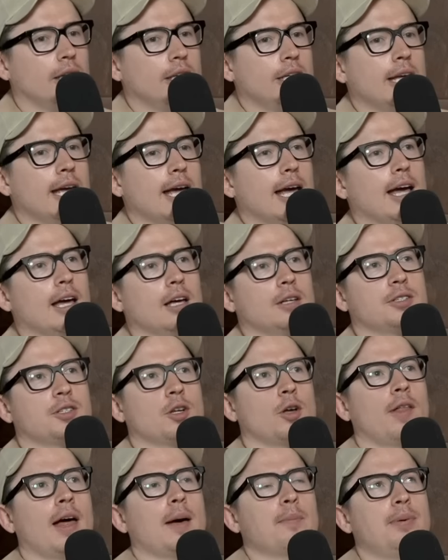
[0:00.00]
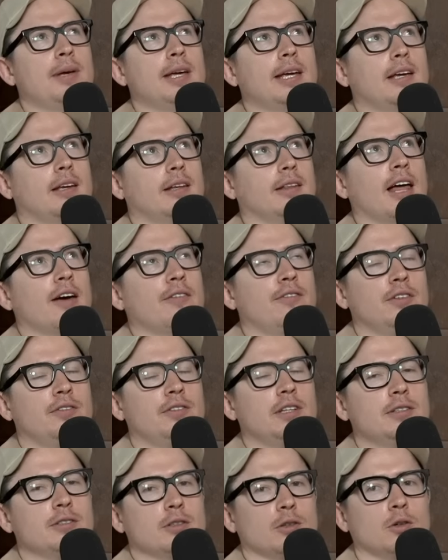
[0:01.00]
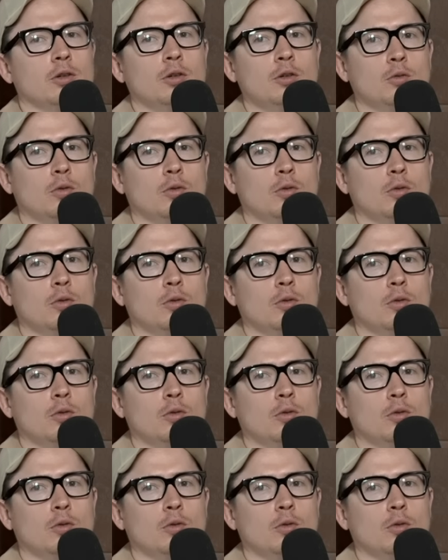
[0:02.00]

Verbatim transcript: Is yeah, so that pick that 52, 52,